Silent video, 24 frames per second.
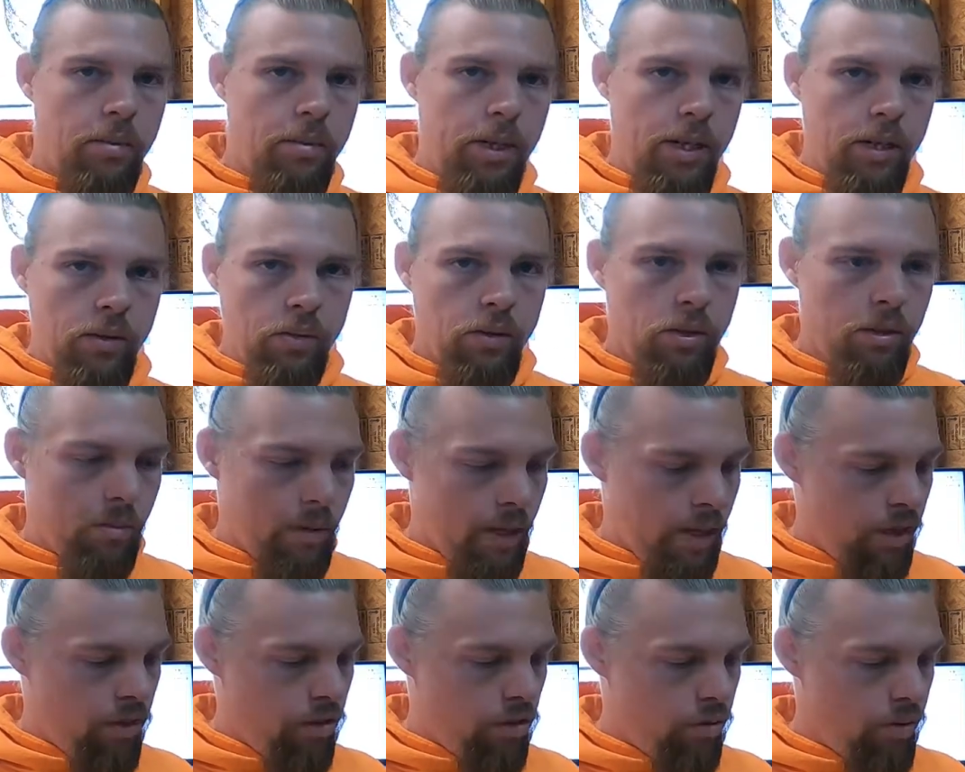I mean, it will
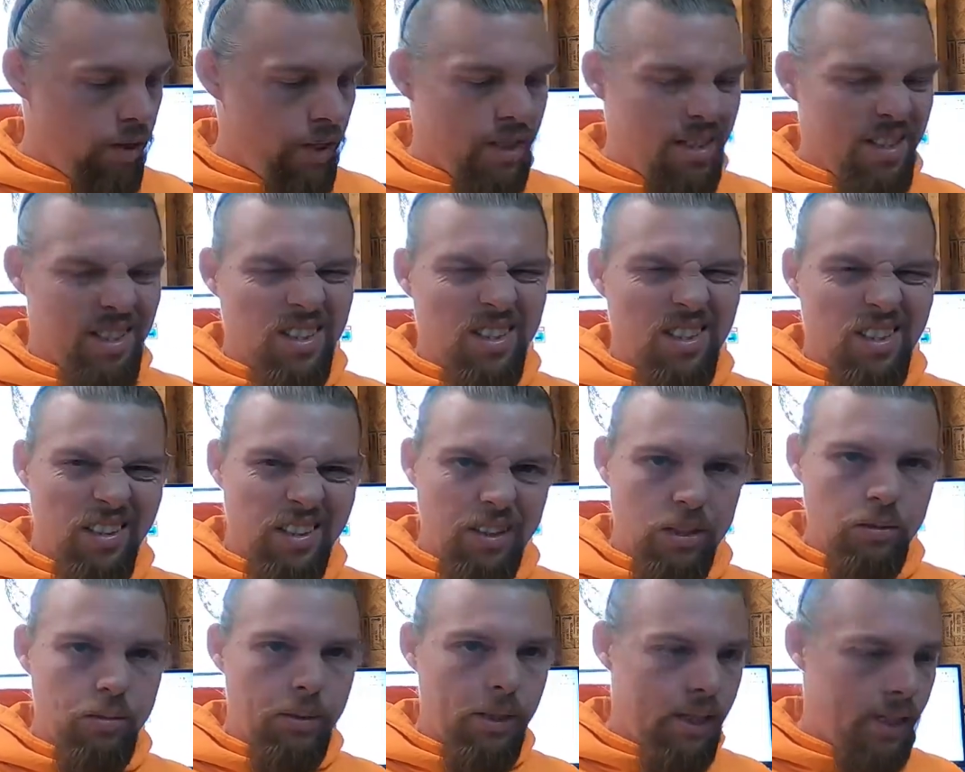make you sweat just a
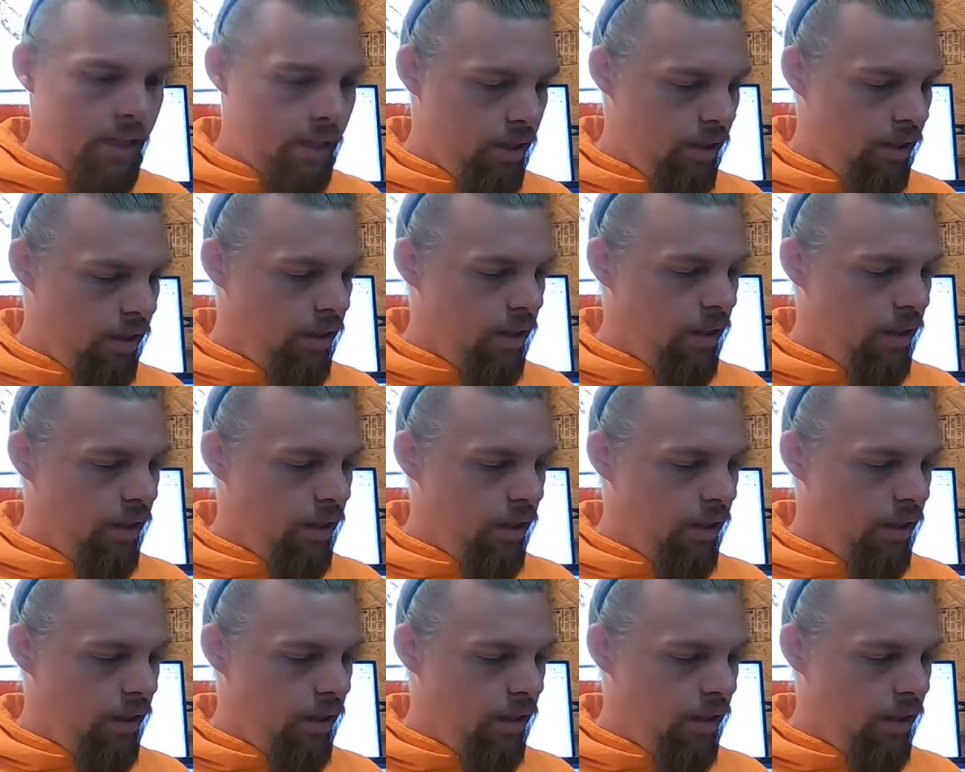little bit,